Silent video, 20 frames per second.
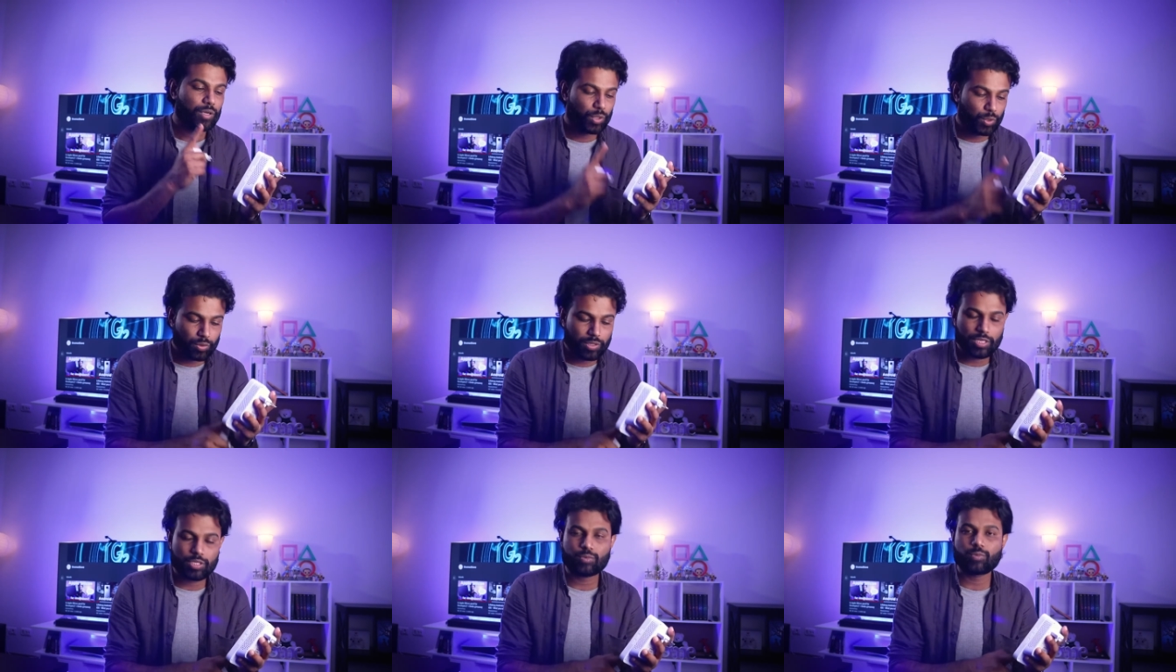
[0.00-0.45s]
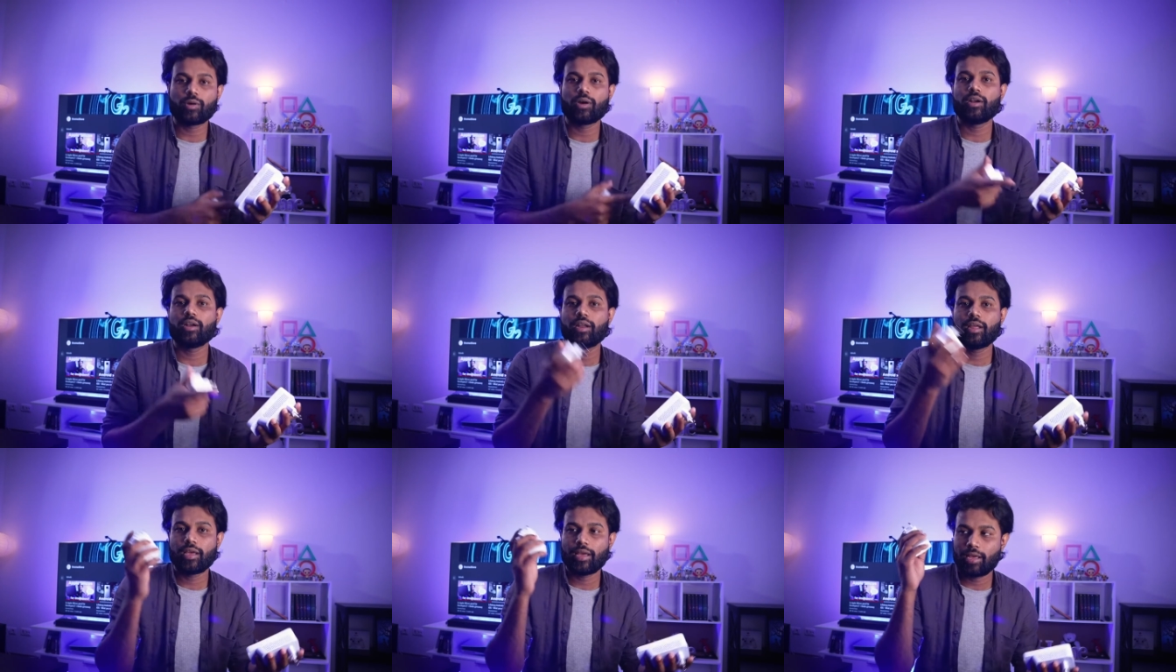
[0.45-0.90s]
to this
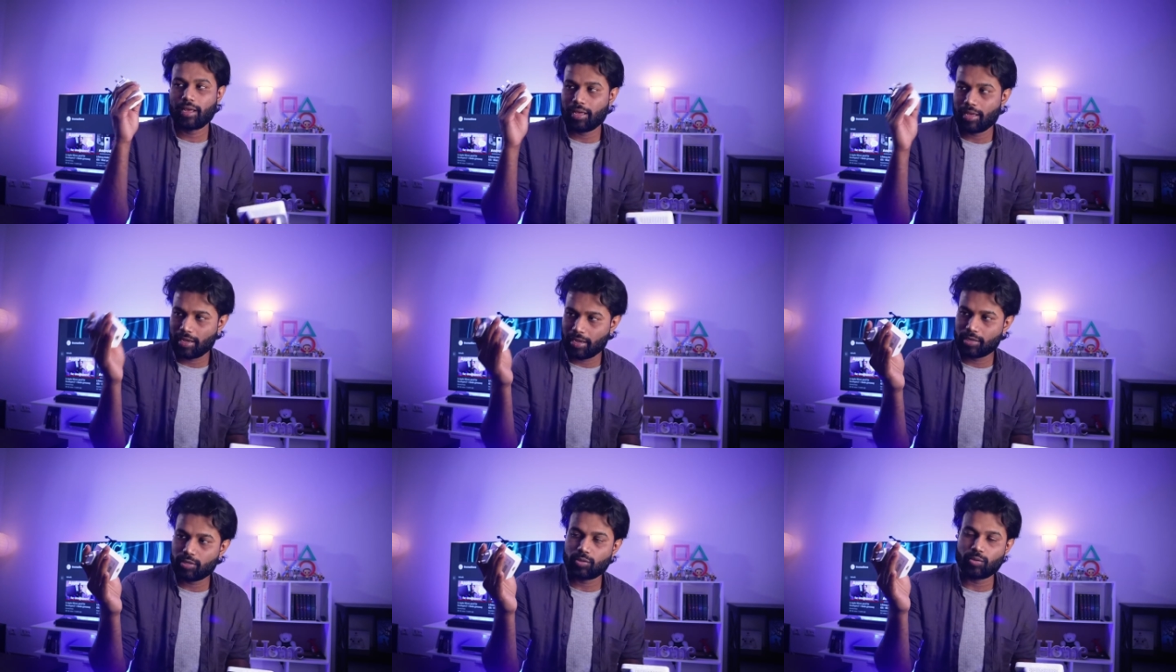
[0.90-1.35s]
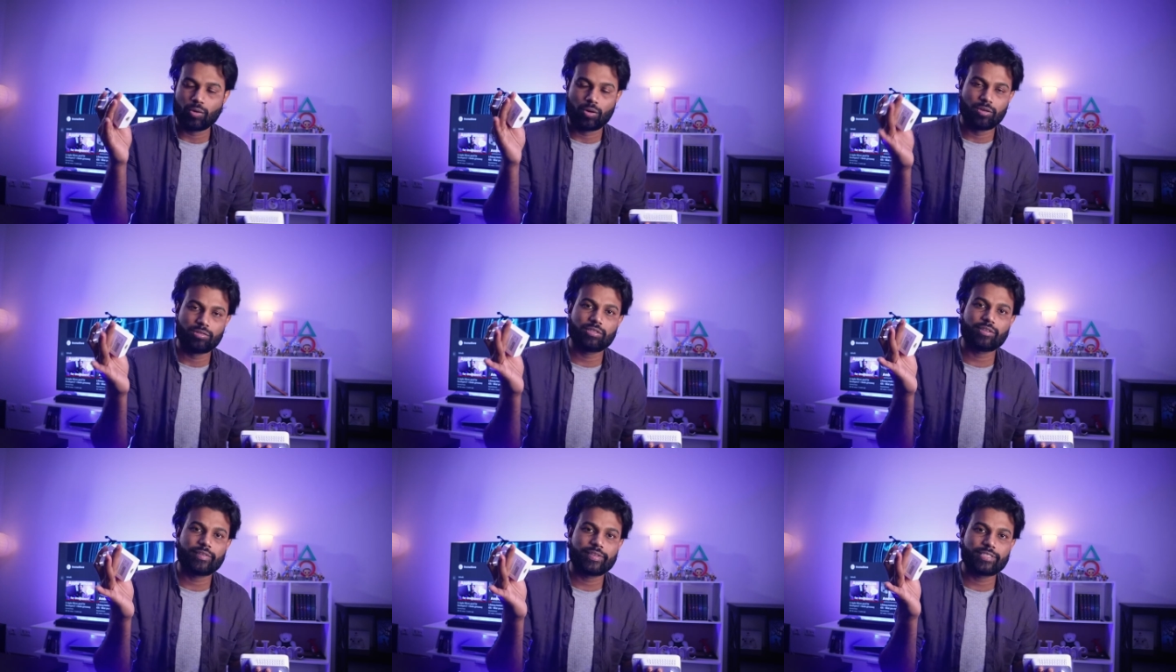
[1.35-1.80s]
one and to
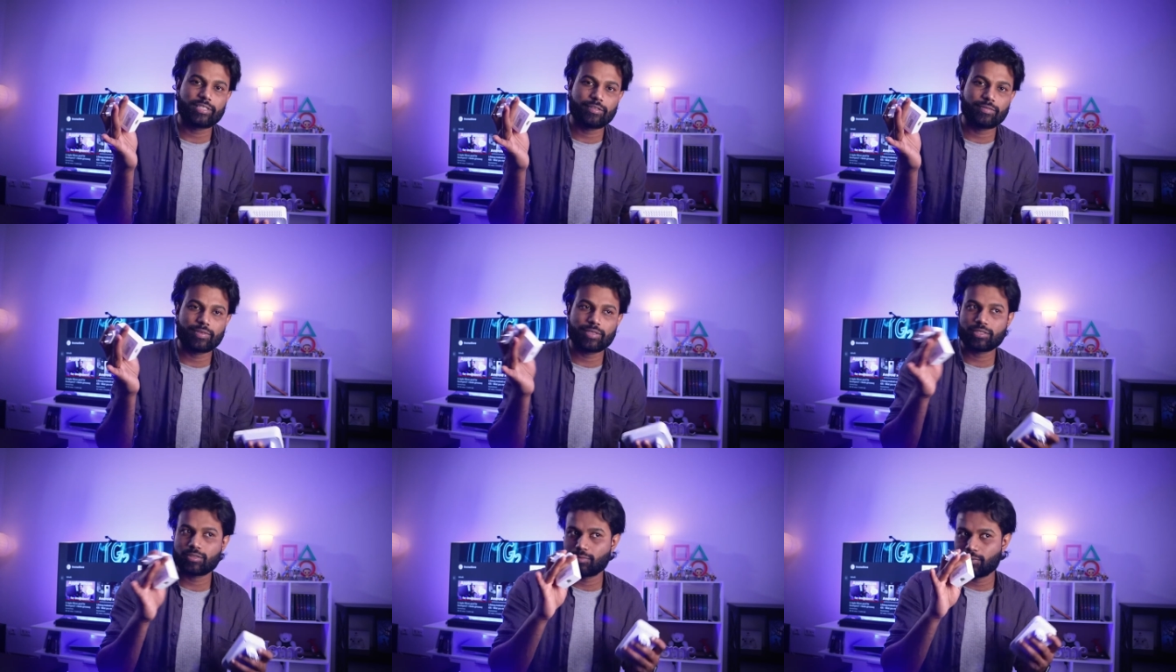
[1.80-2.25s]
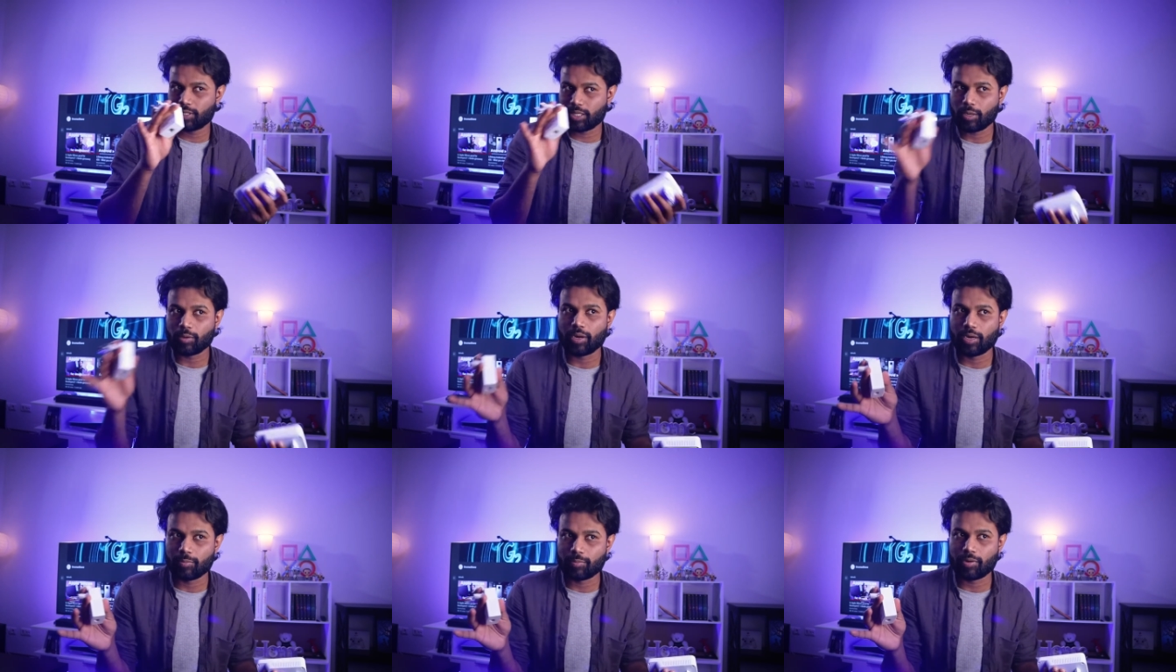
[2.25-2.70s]
all the receivers
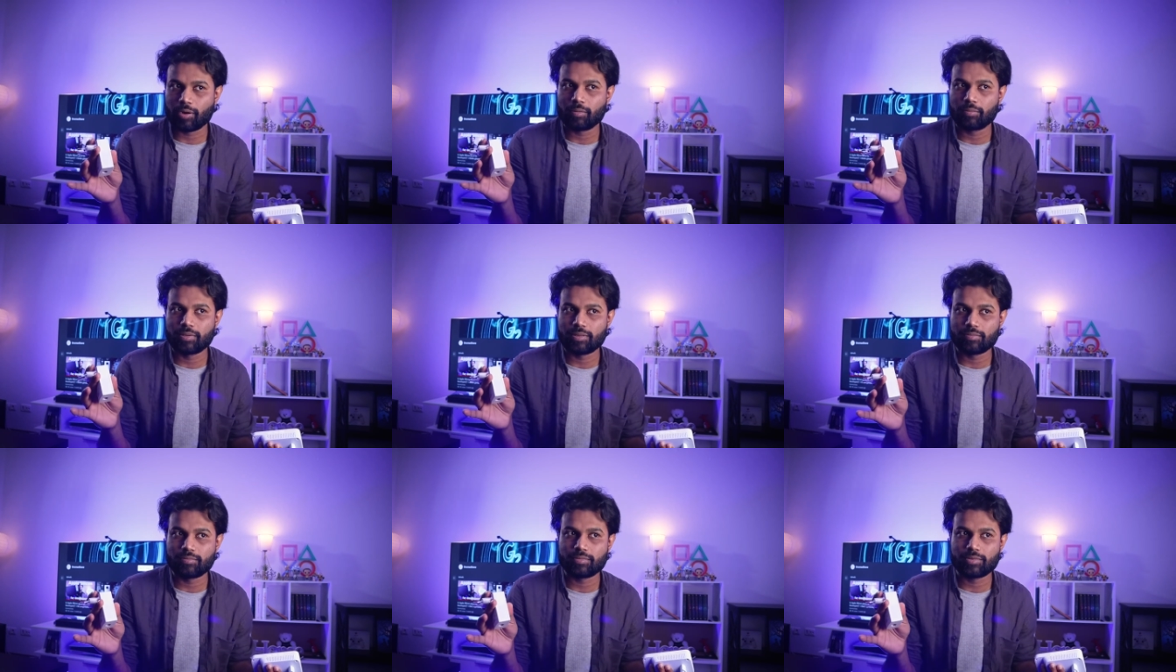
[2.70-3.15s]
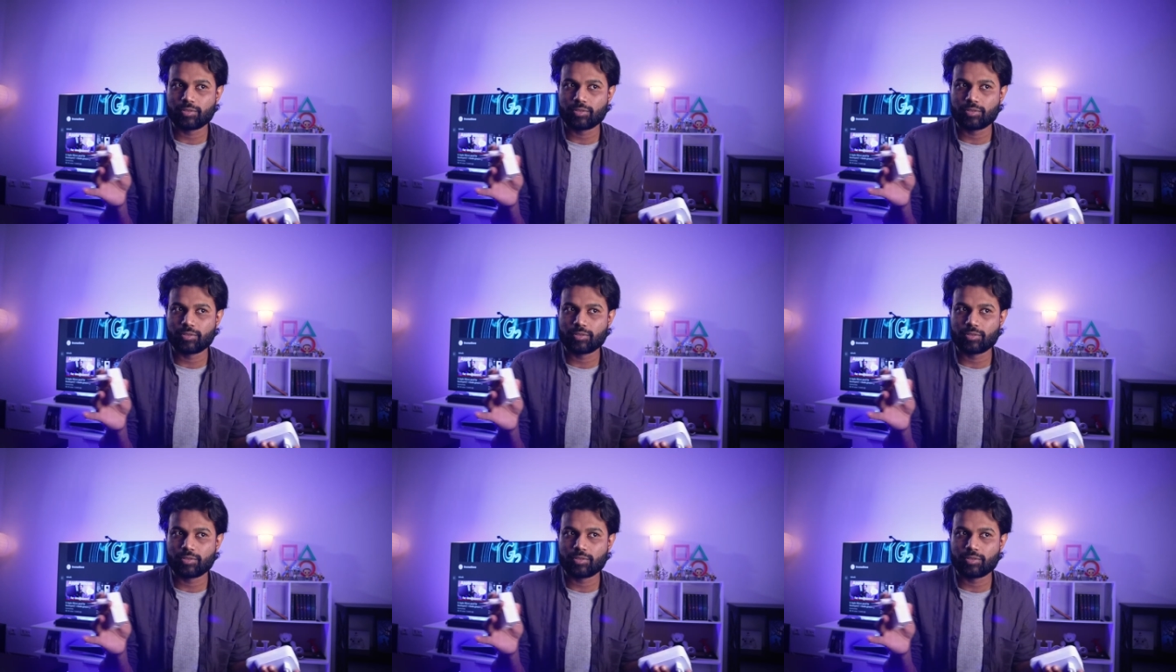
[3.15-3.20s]
without any problem.